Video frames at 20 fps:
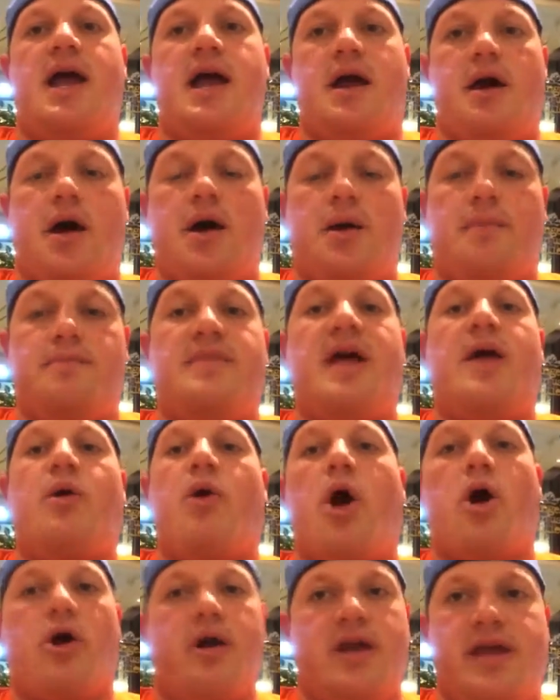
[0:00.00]
They
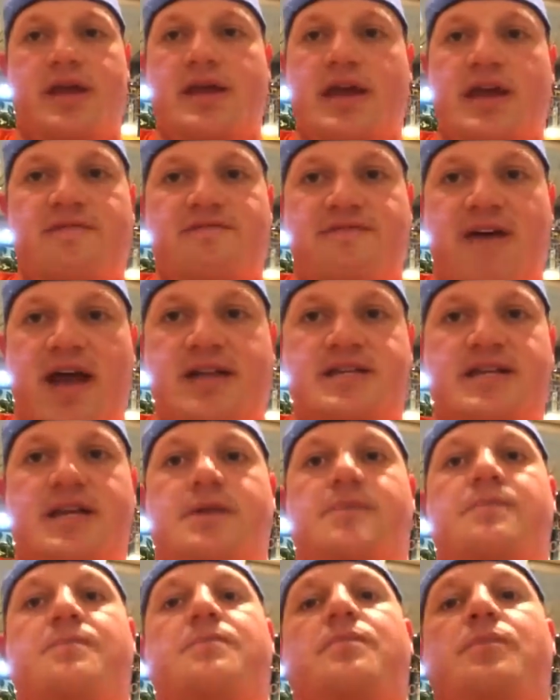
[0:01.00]
were already
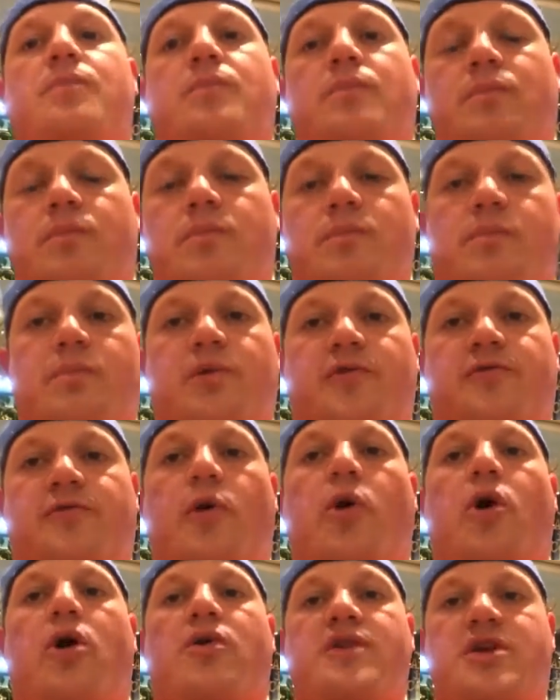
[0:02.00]
infected
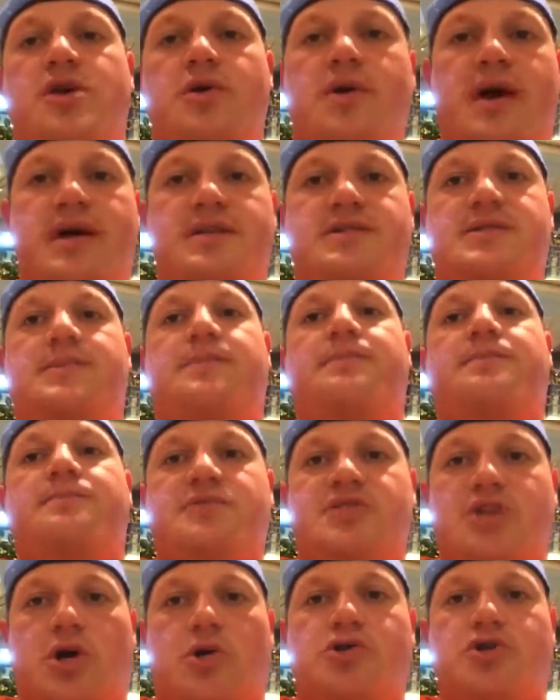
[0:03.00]
before the U.S.
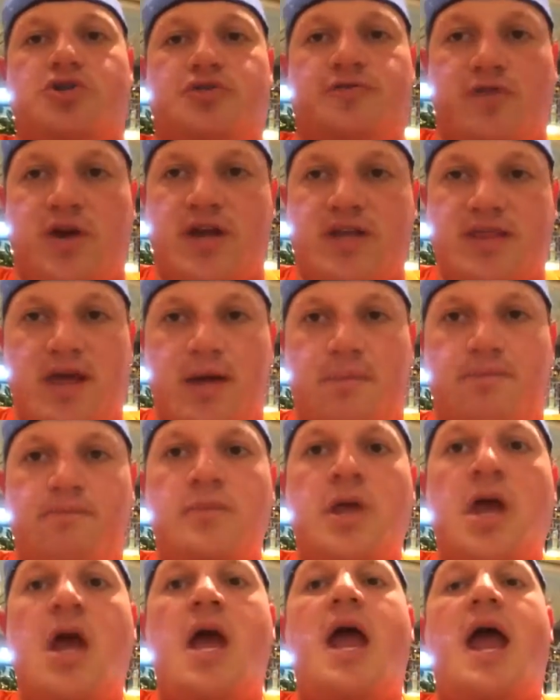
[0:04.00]
soldiers freed them.
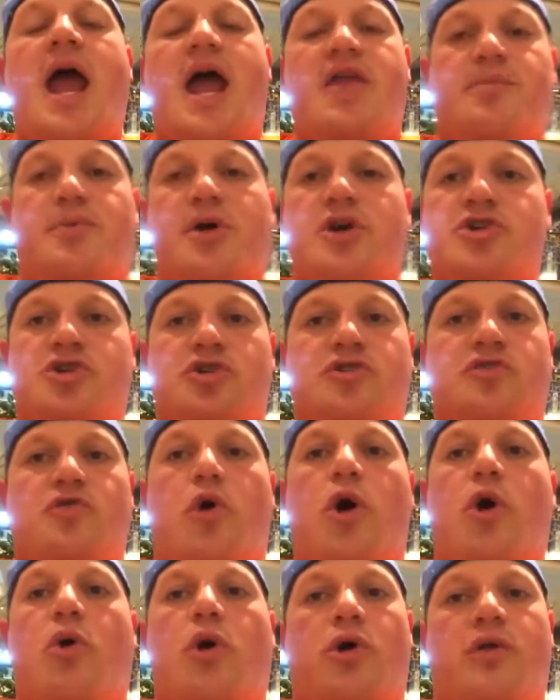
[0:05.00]
And the prisoners of
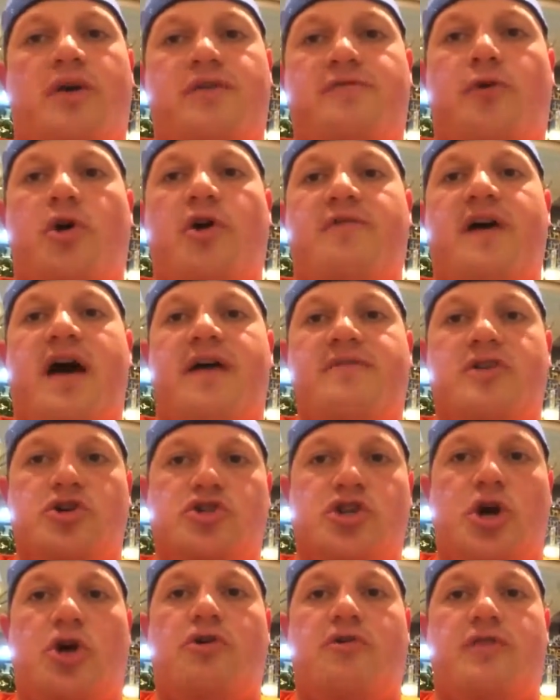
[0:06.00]
war were only 4 or 5
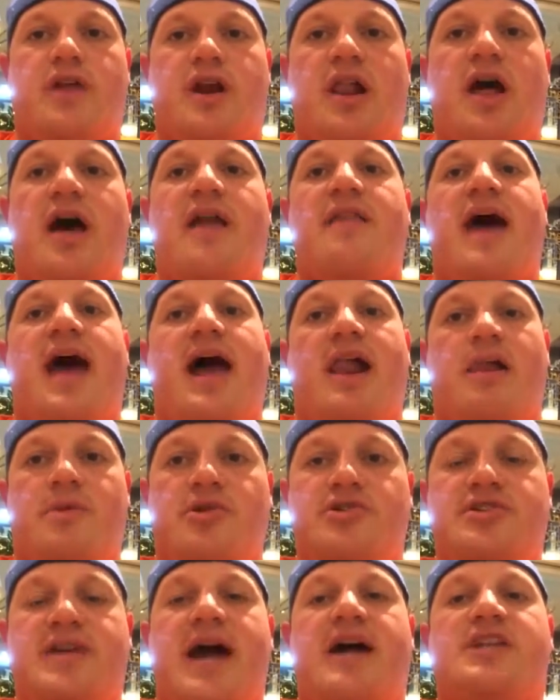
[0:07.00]
years older than a lot of the
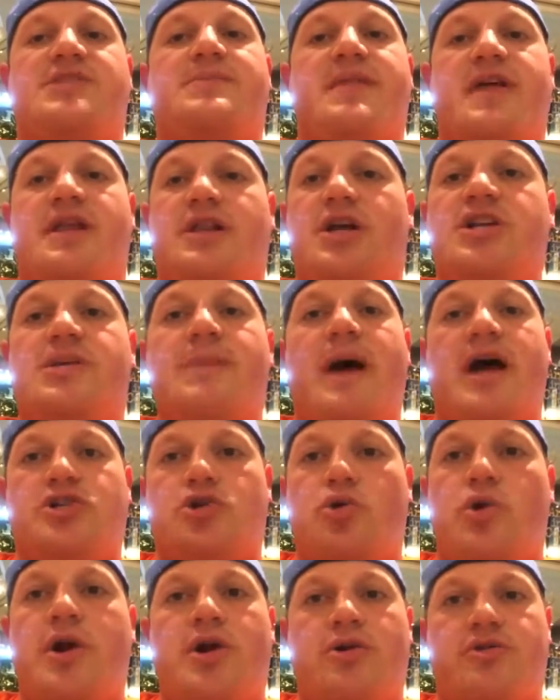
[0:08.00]
Alamo scouts, but they looked
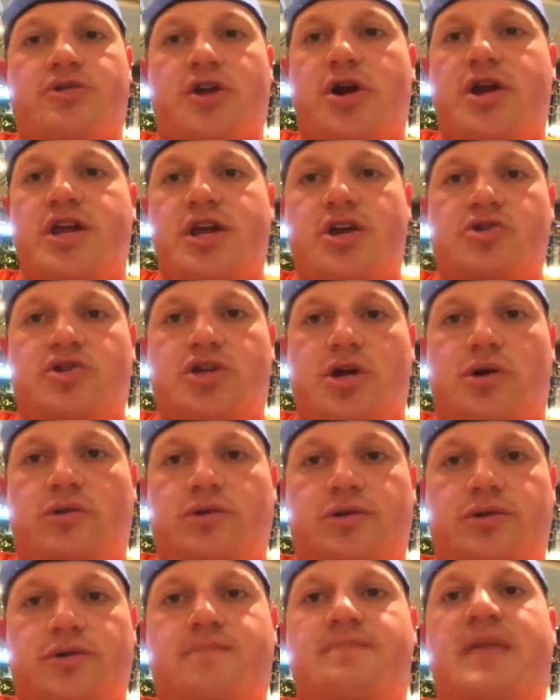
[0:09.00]
about 20 or 30 years
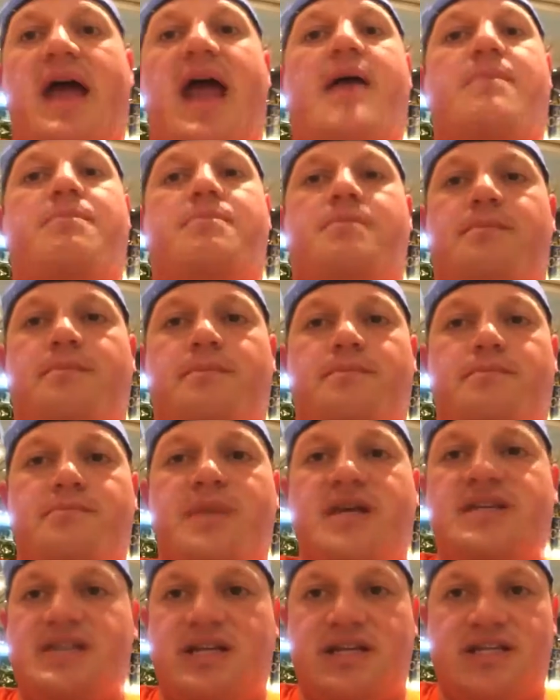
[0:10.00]
older. They had
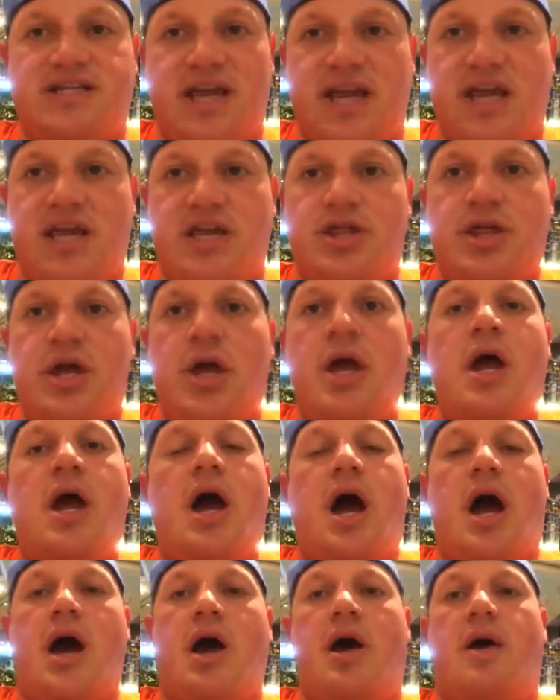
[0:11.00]
missing
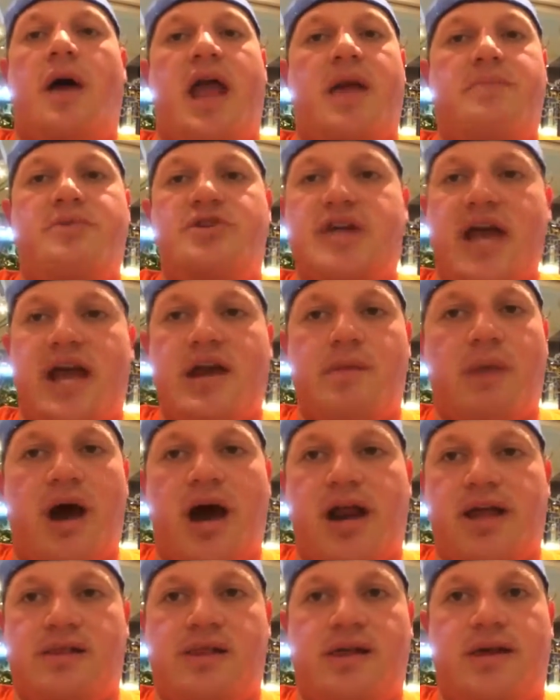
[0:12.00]
teeth, amputated
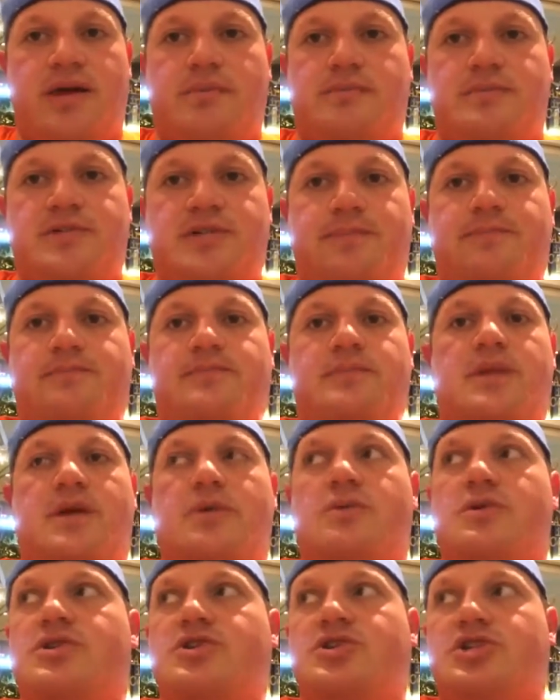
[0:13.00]
body limbs.
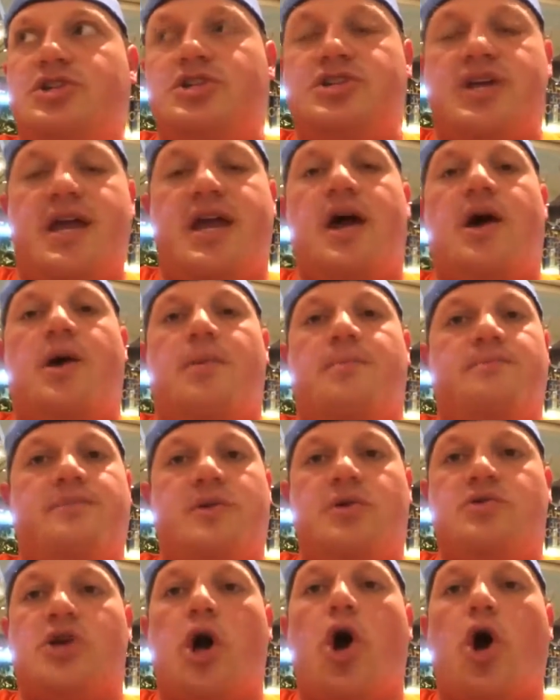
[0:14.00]
It was just it
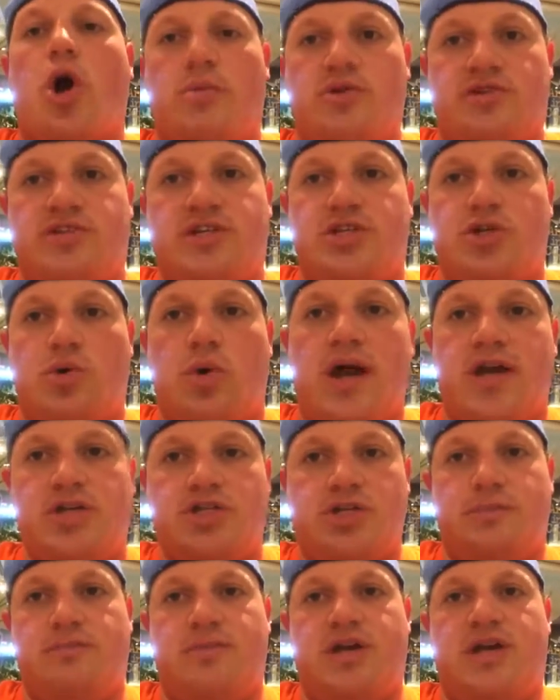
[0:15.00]
was a horrible
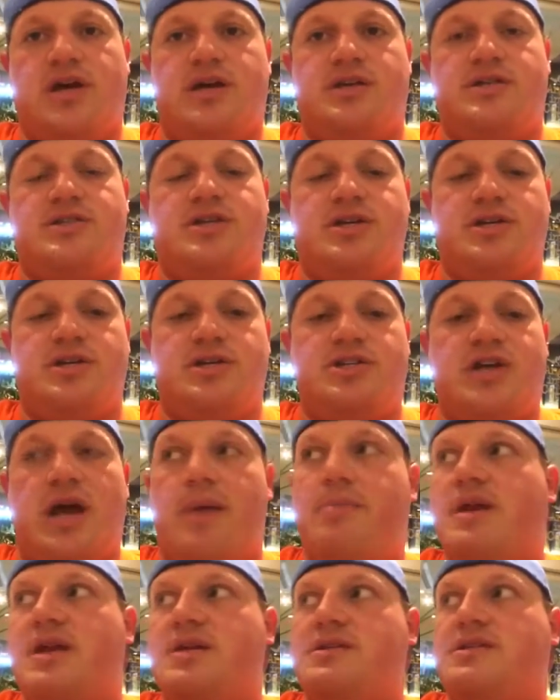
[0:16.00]
situation because the
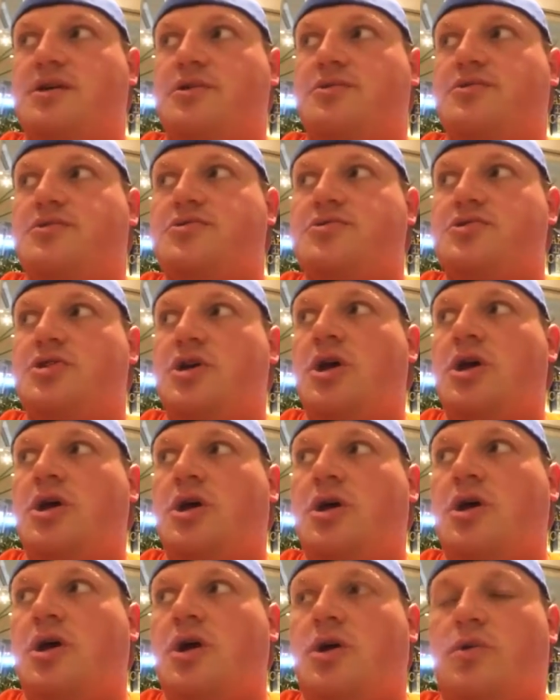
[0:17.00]
Japanese soldiers
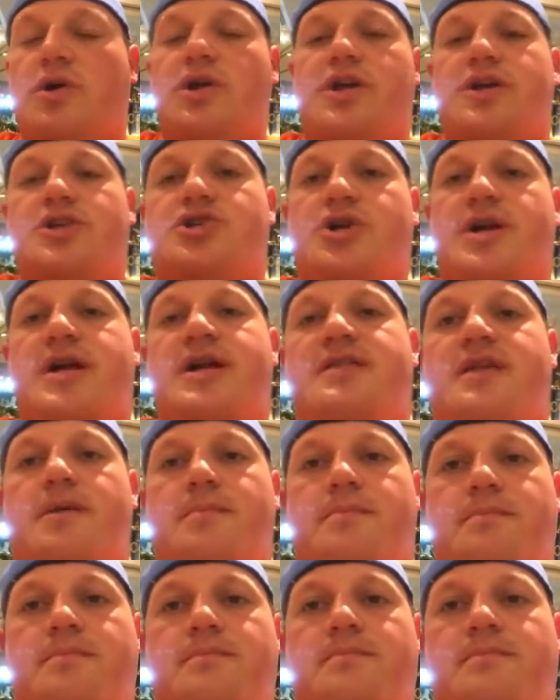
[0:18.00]
really treated
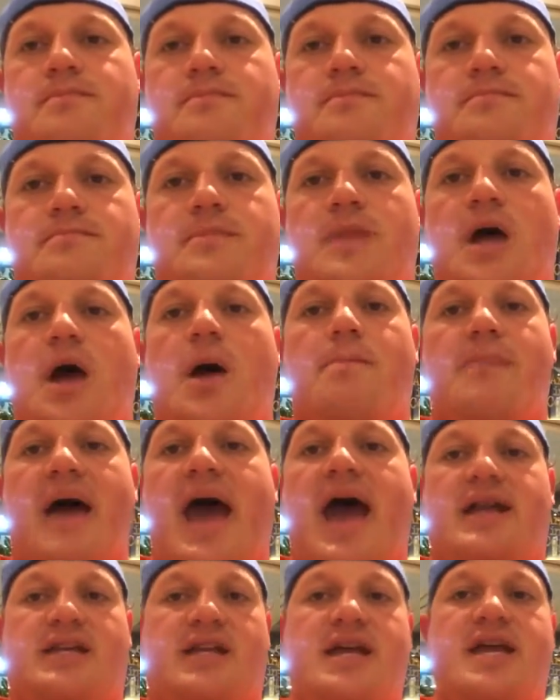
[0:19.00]
them
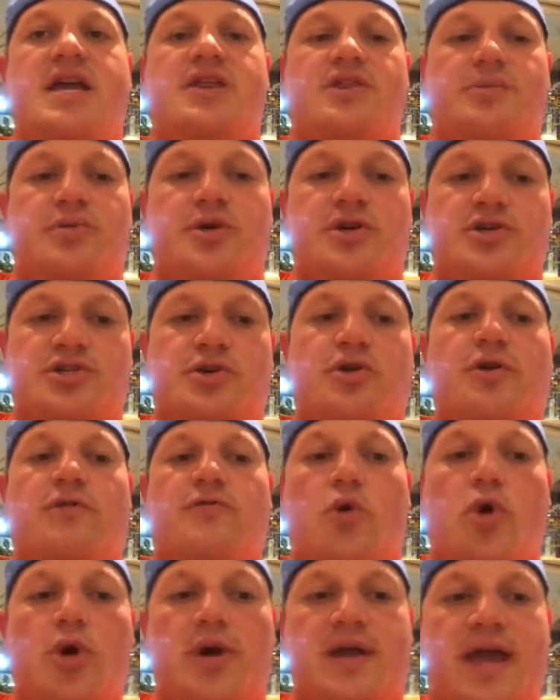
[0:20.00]
badly in the prisoner
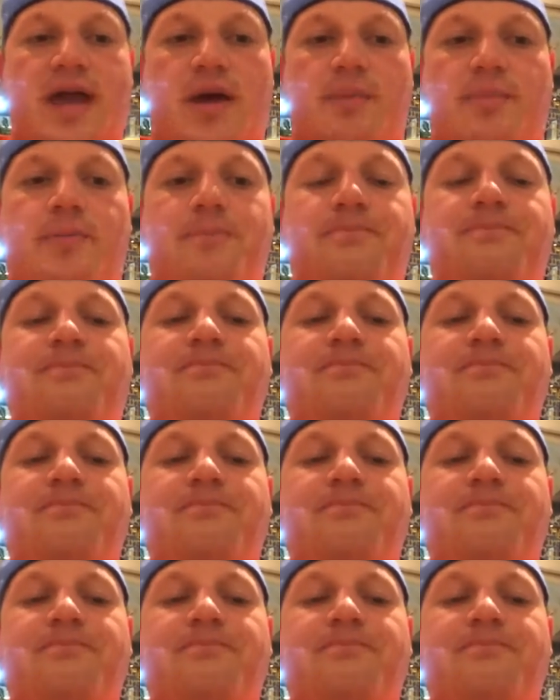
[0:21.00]
of war camp.